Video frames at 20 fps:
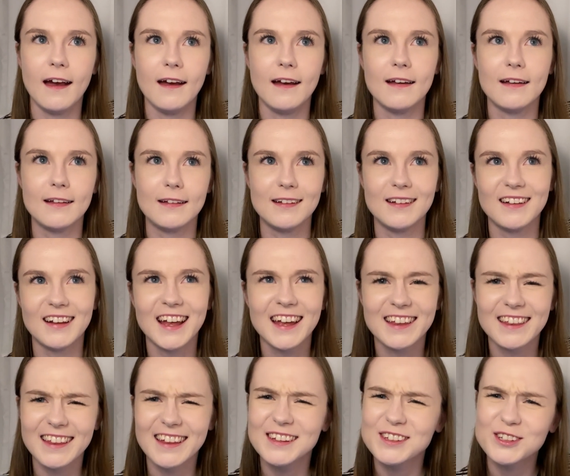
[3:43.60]
And
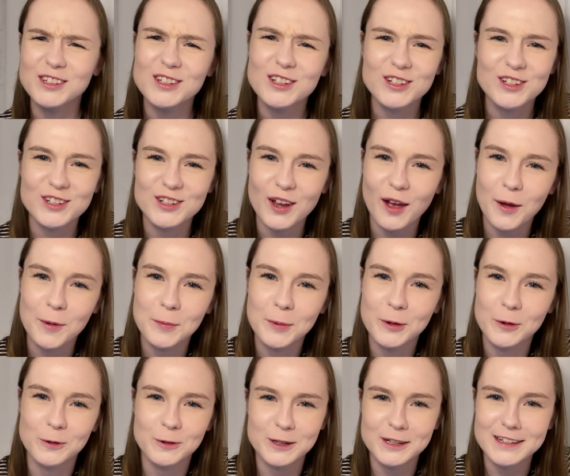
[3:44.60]
like there's a
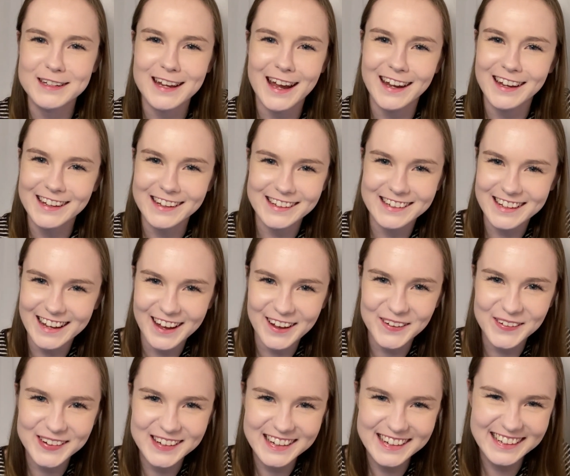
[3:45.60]
shop called Tacky
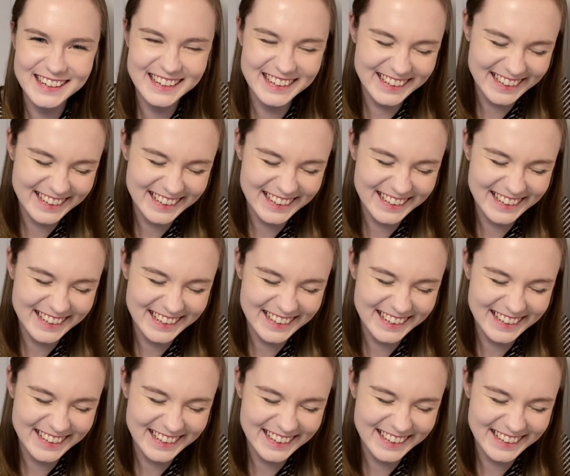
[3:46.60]
Town